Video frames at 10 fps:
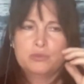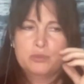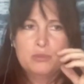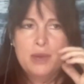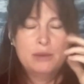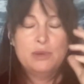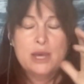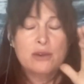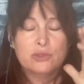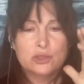maybe
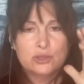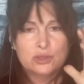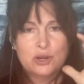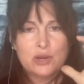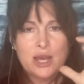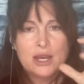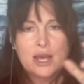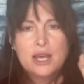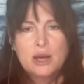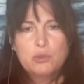ever. Okay.
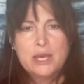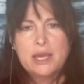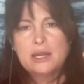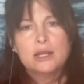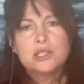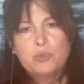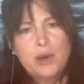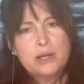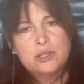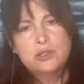We can't
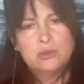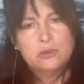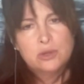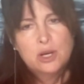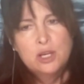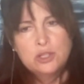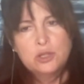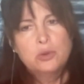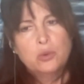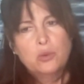expect it to.
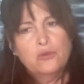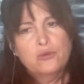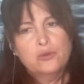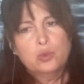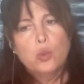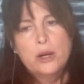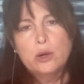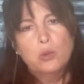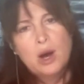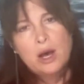So for what
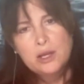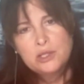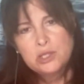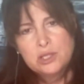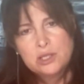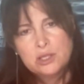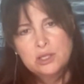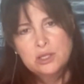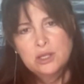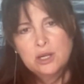it was,
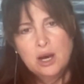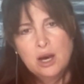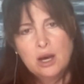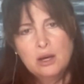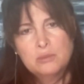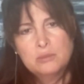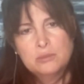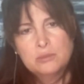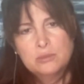um,